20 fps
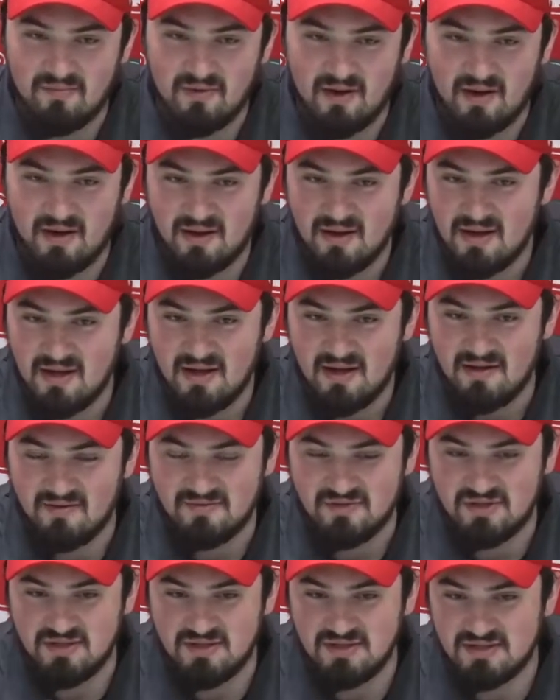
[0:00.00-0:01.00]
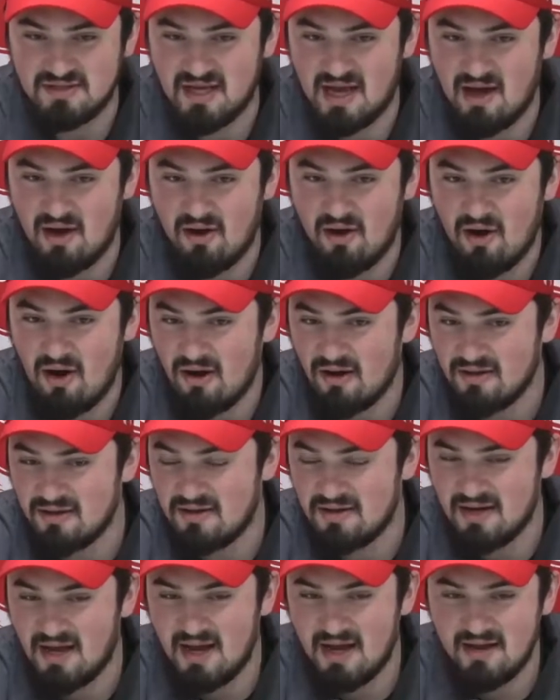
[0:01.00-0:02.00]
but if she's hot
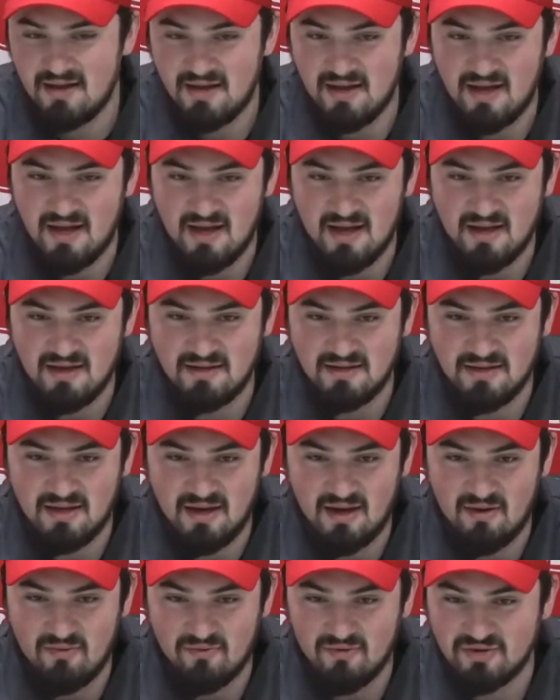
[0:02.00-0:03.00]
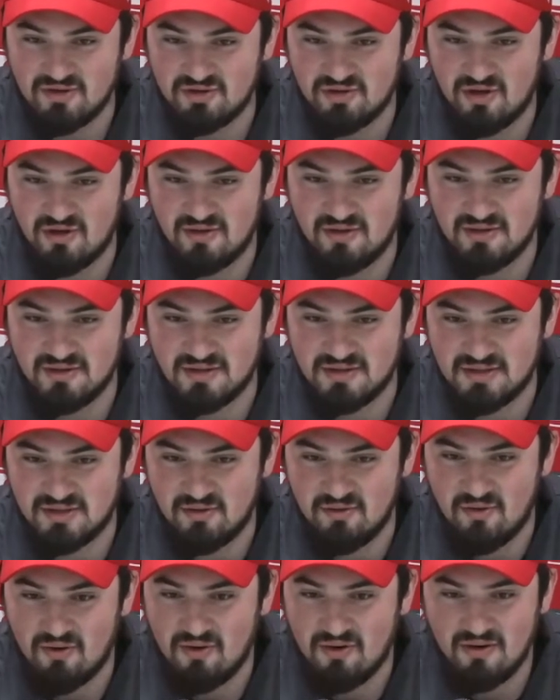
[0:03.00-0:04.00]
in net and we're struggling to
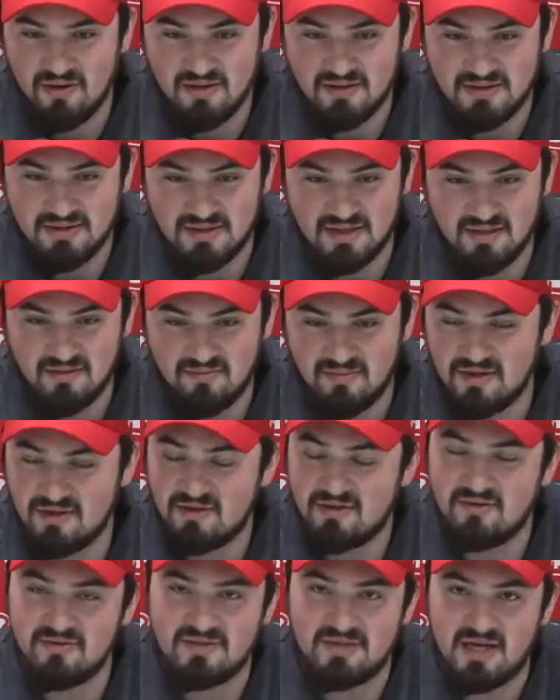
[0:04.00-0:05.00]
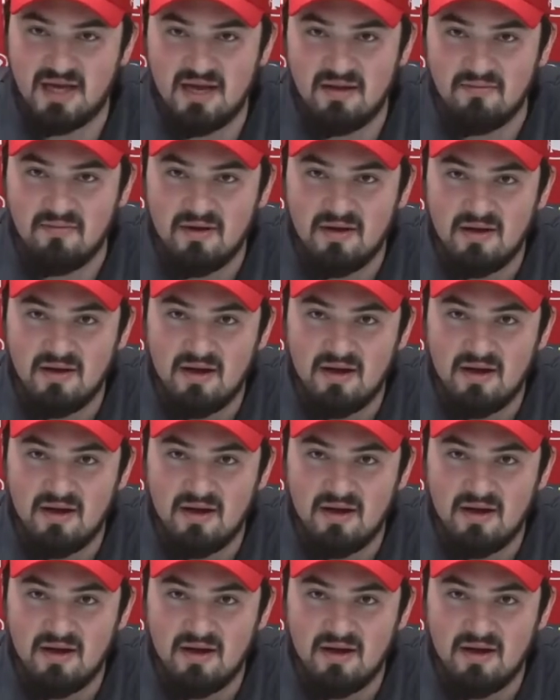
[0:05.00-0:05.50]
score, it's going to be a close game.